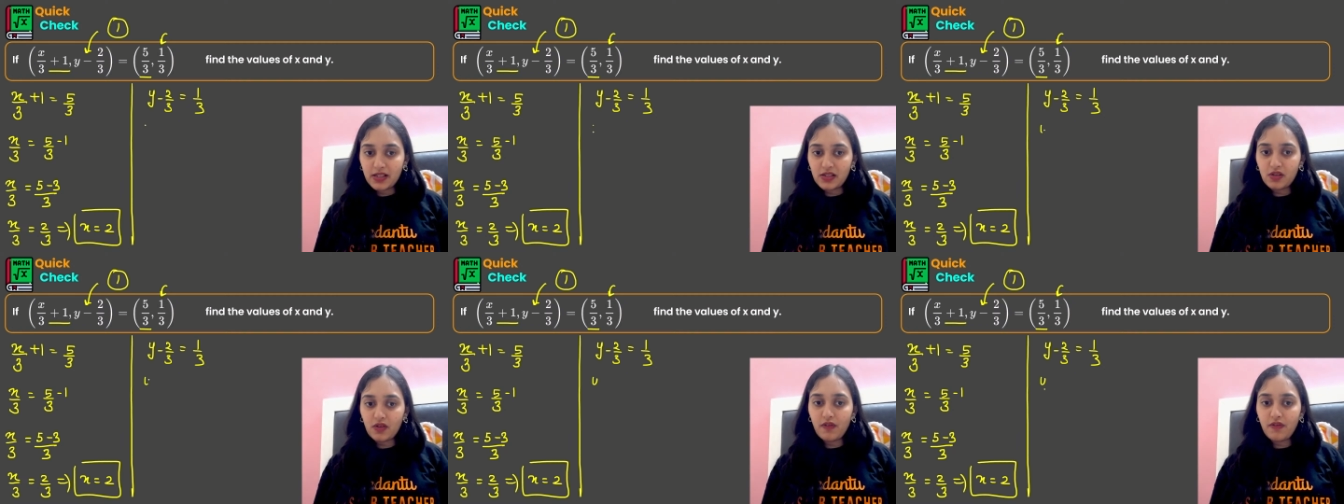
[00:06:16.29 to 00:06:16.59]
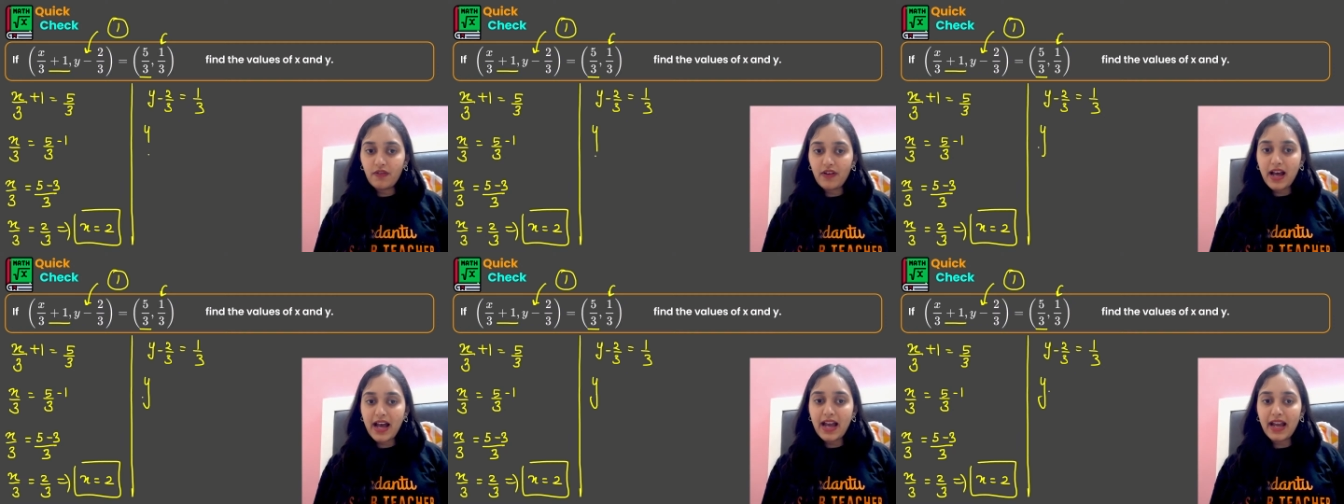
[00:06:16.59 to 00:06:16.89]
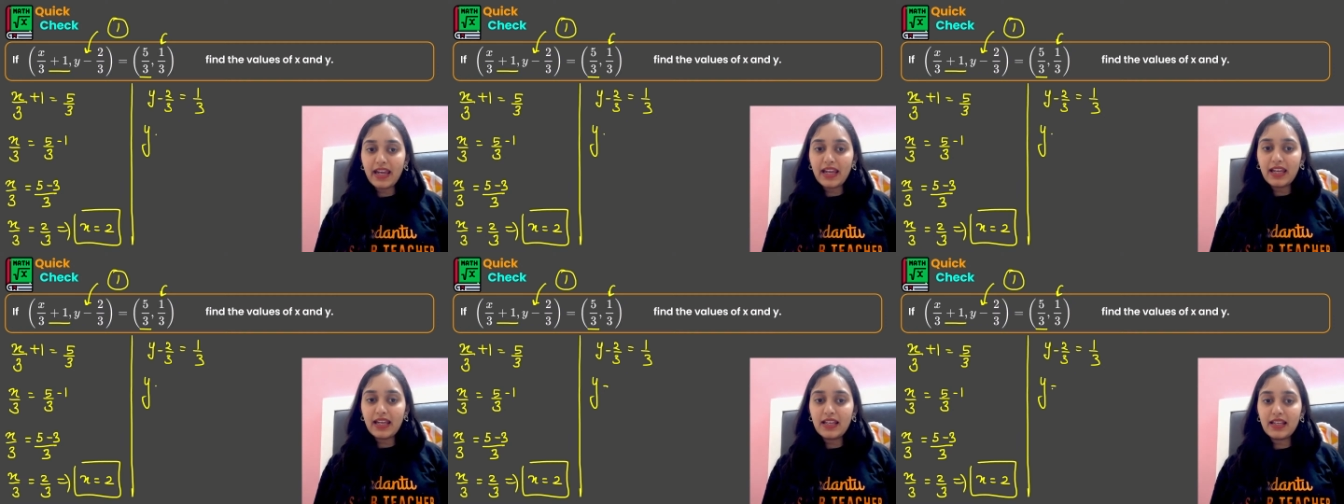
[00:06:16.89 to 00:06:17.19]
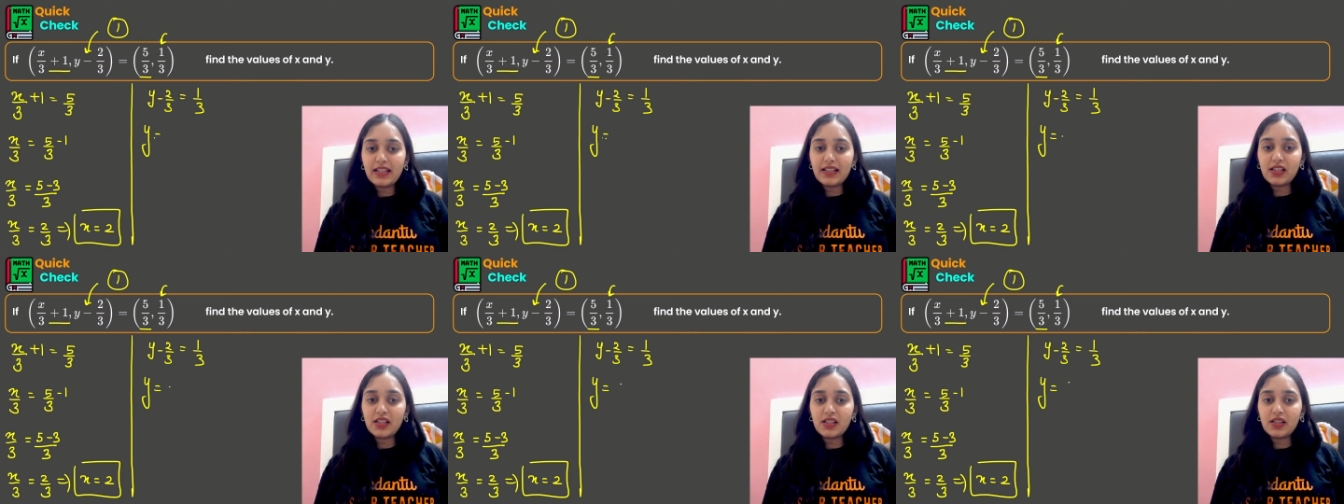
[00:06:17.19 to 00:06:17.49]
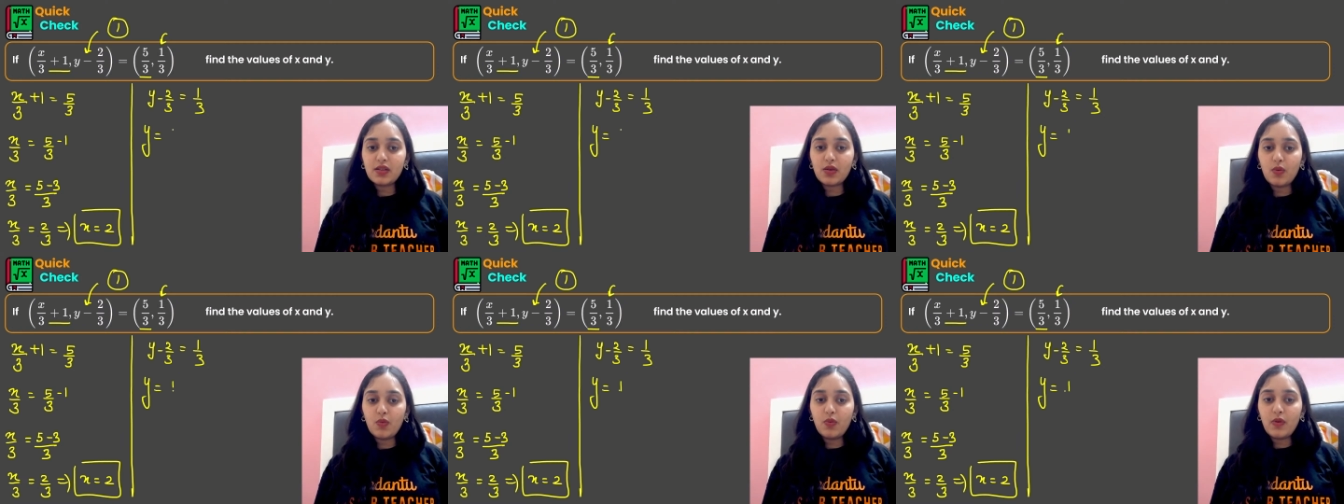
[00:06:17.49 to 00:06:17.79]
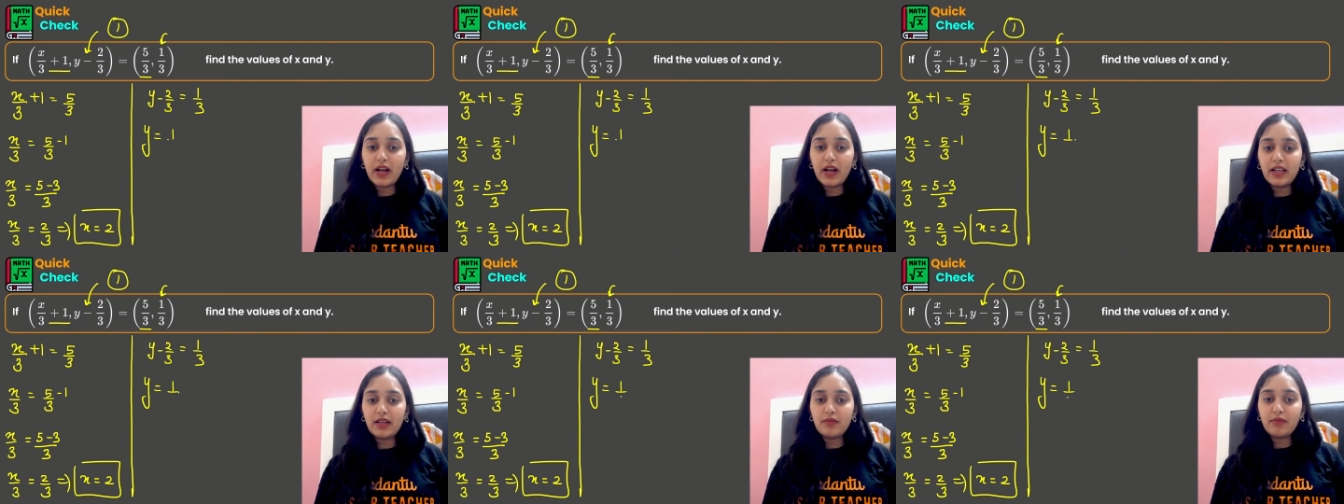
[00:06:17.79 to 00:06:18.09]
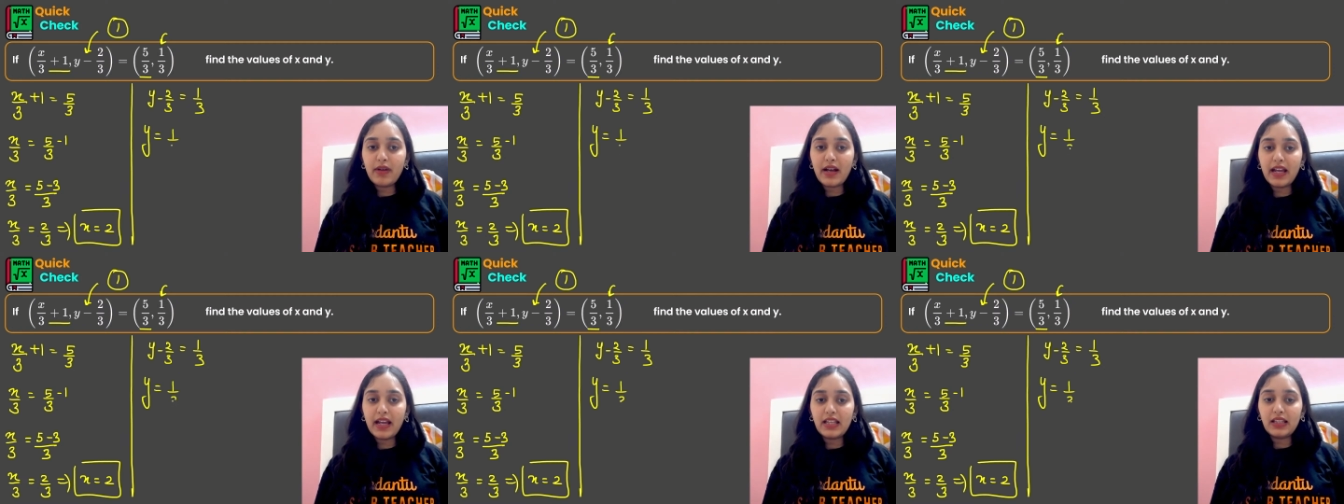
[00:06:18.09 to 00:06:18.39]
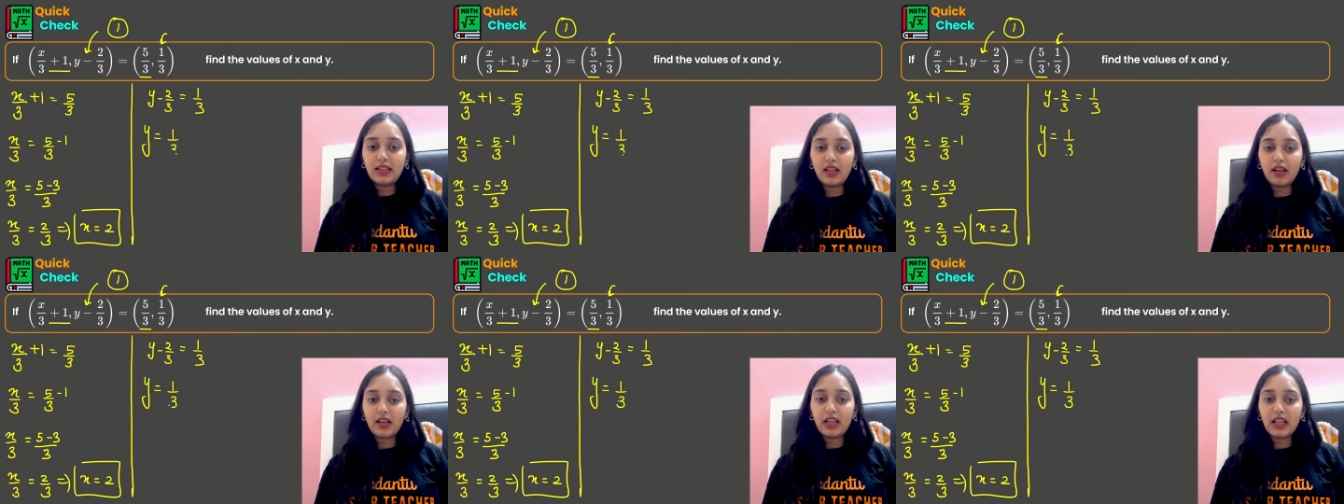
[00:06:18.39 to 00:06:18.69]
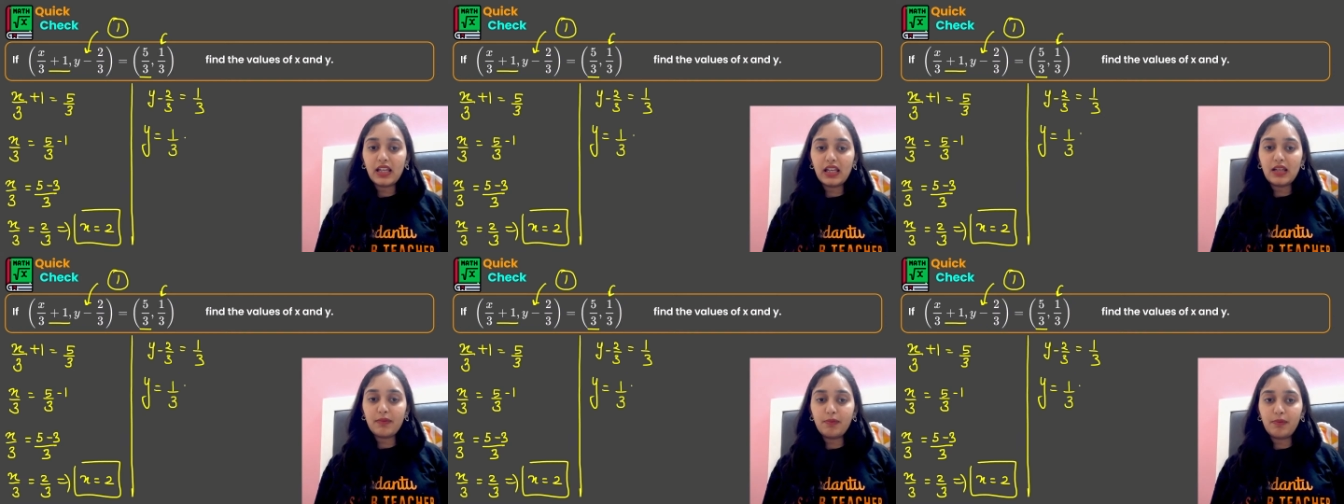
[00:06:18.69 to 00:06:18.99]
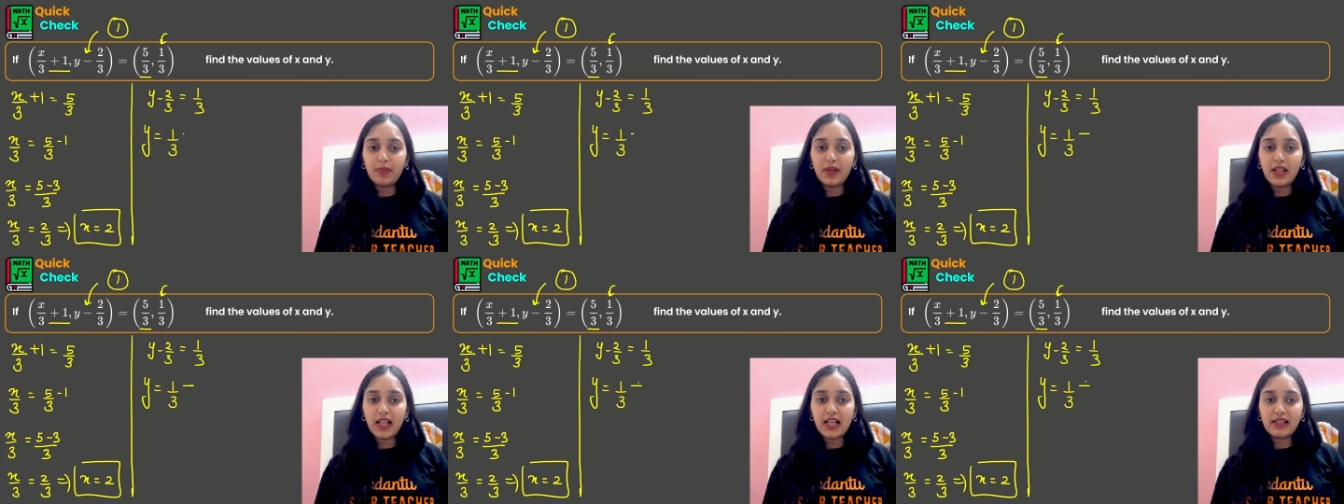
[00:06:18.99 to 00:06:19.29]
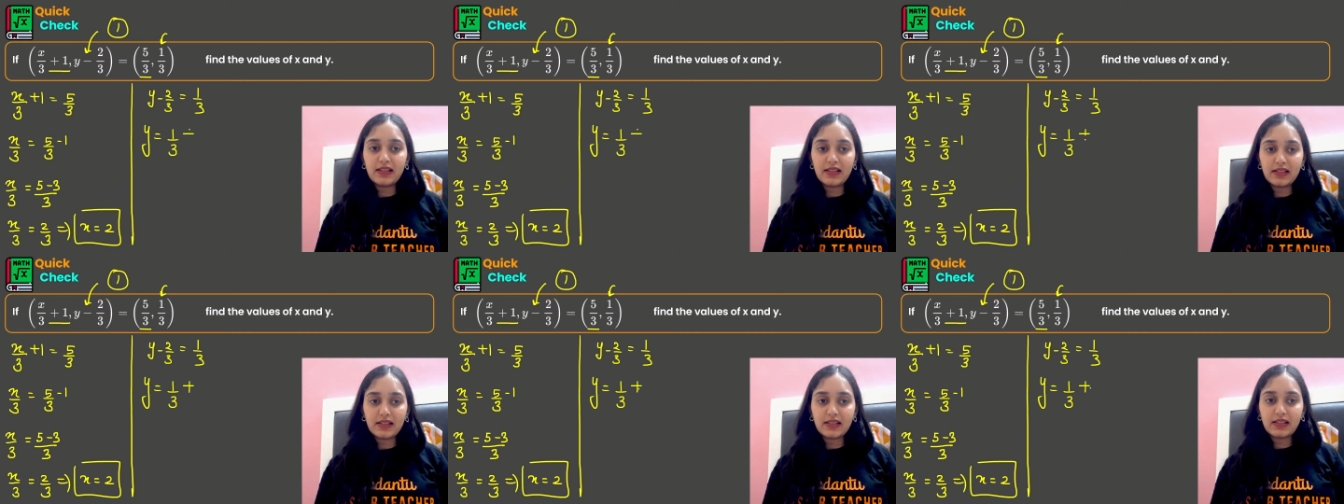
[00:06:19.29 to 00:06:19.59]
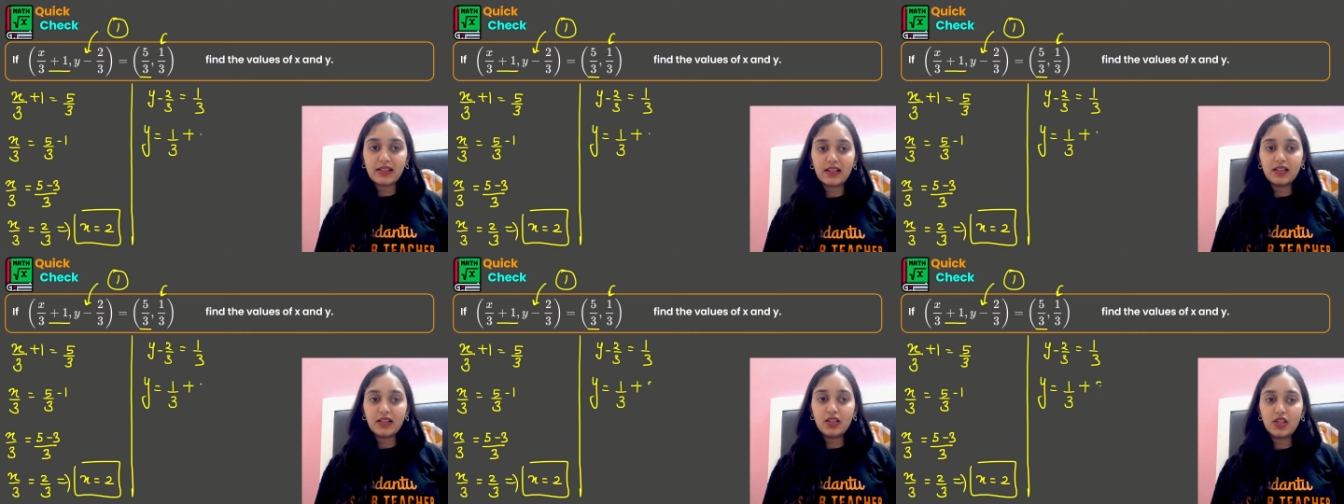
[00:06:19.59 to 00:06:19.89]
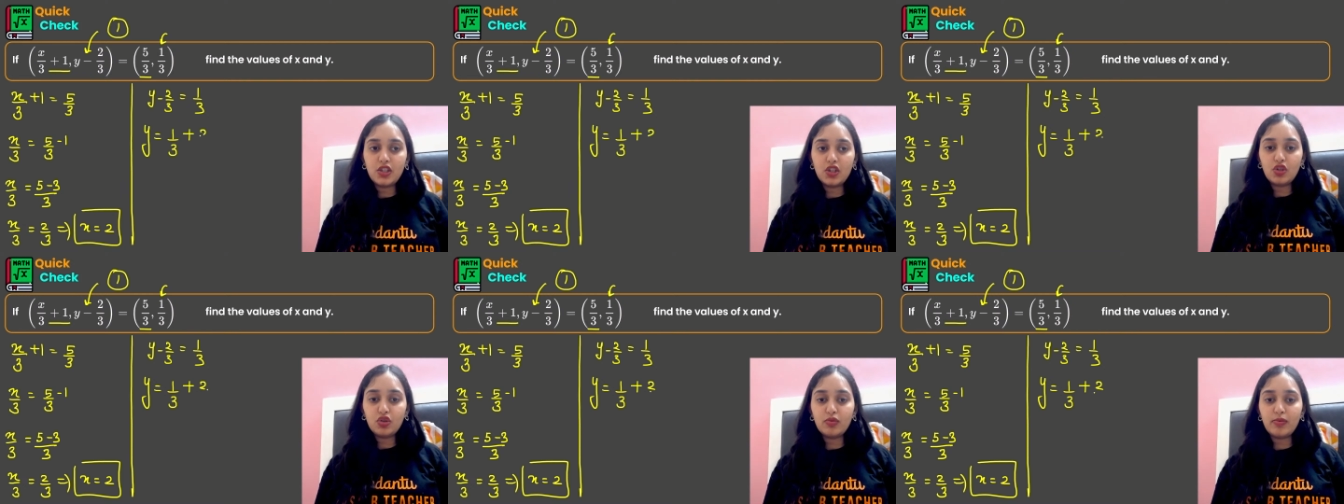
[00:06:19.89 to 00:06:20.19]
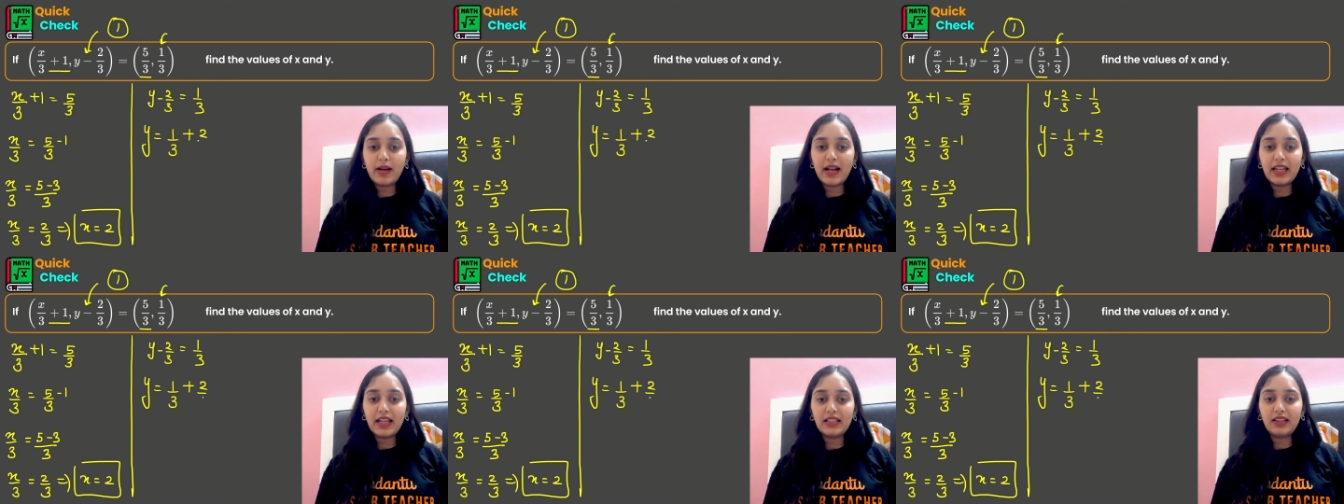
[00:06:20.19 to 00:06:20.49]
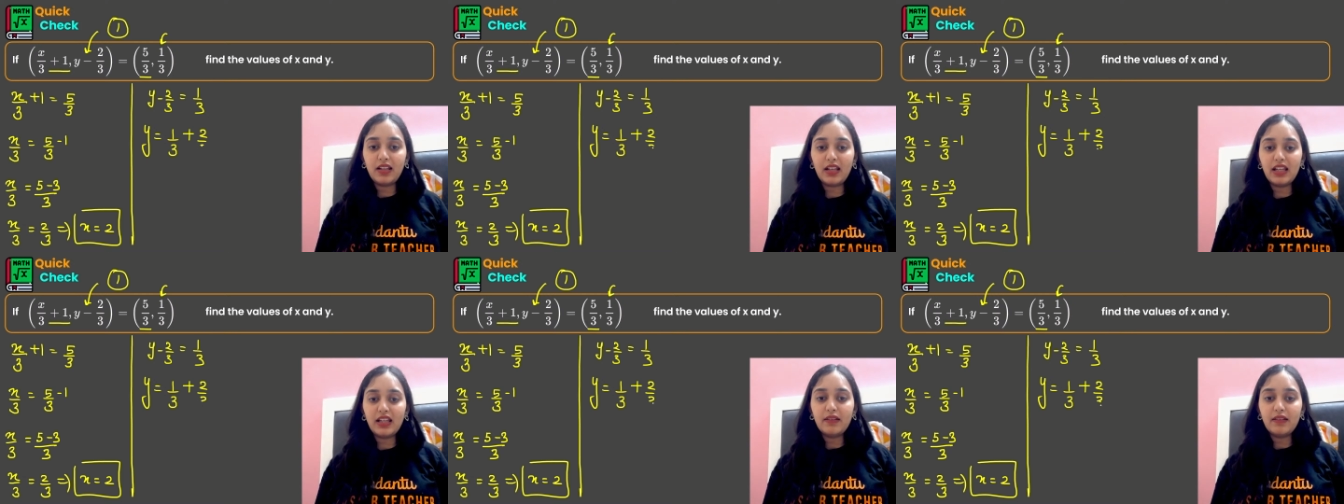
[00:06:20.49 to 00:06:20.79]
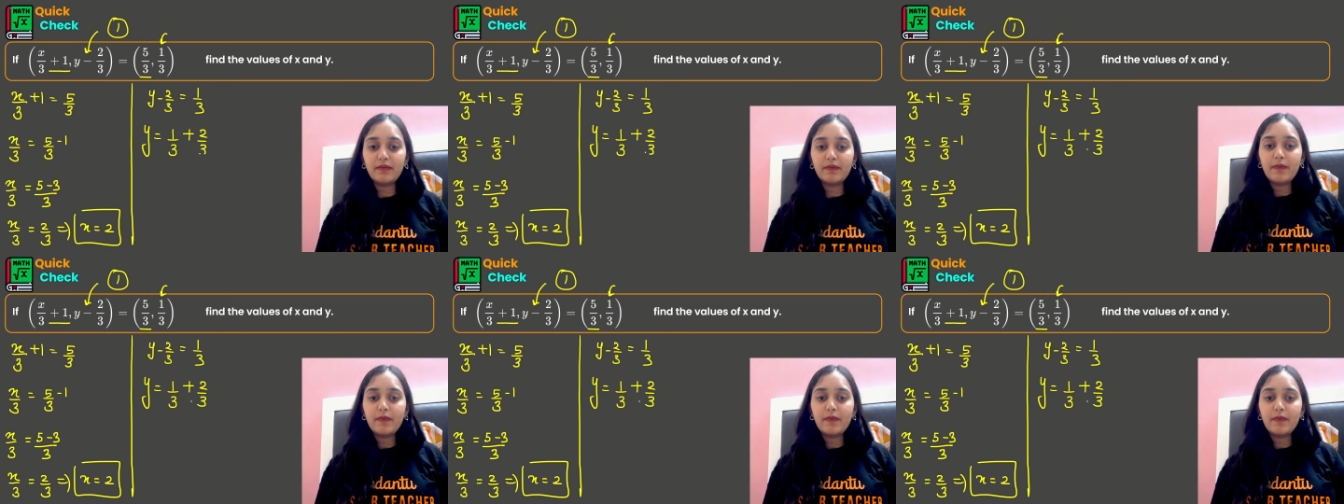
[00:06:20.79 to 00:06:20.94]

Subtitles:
So y is 1 by 3 plus 2 by 3.